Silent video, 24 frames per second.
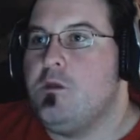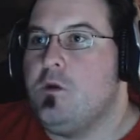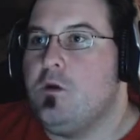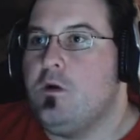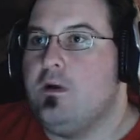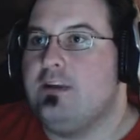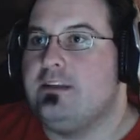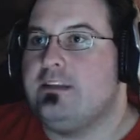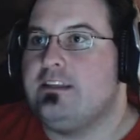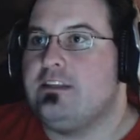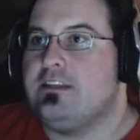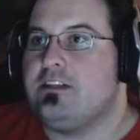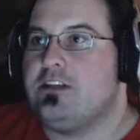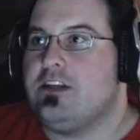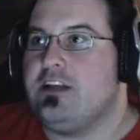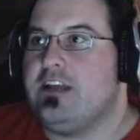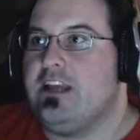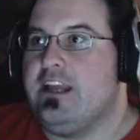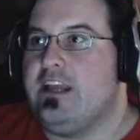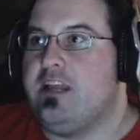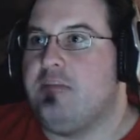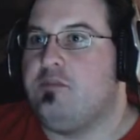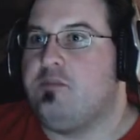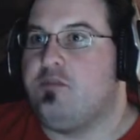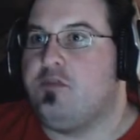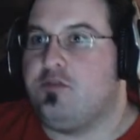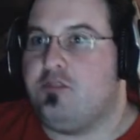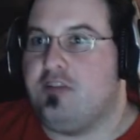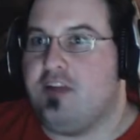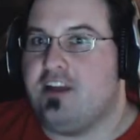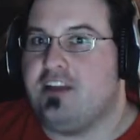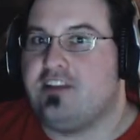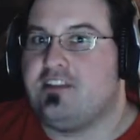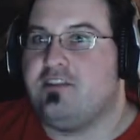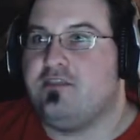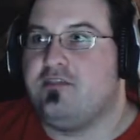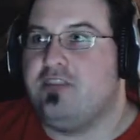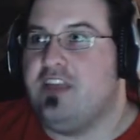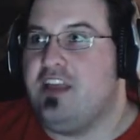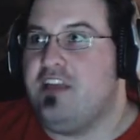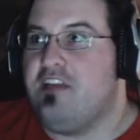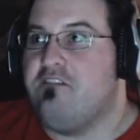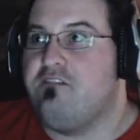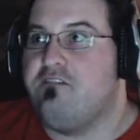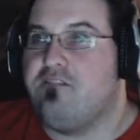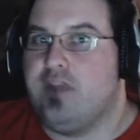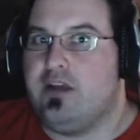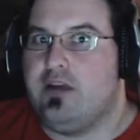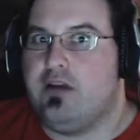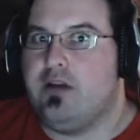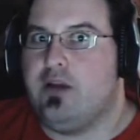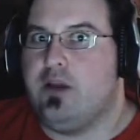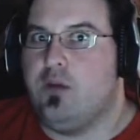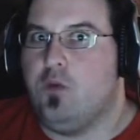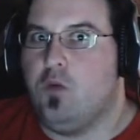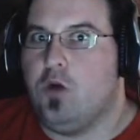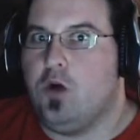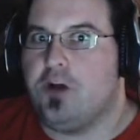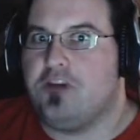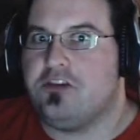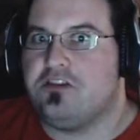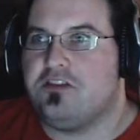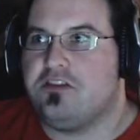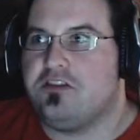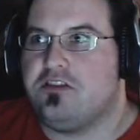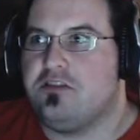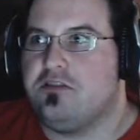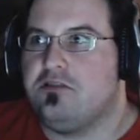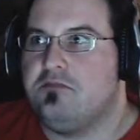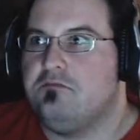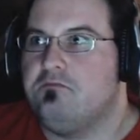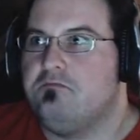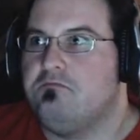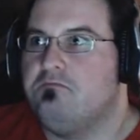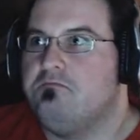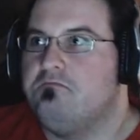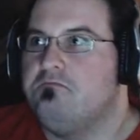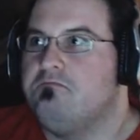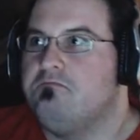The noises are getting progressively very worse.